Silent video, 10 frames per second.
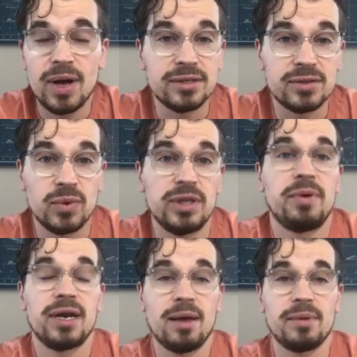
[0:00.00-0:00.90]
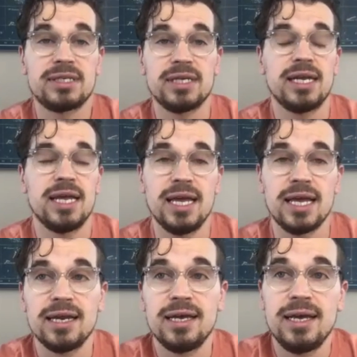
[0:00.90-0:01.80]
And so when the pandemic did
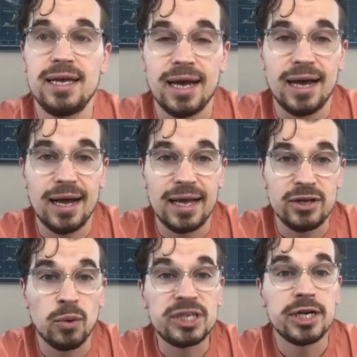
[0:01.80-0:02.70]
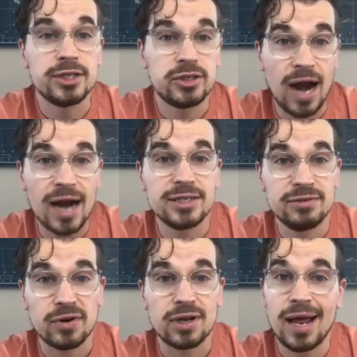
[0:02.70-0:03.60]
hit, we changed strategy
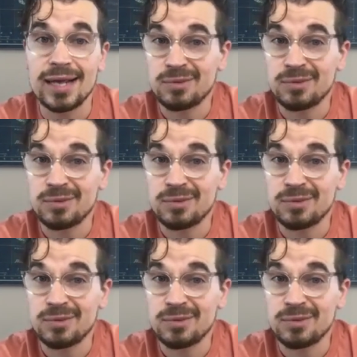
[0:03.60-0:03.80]
for clients,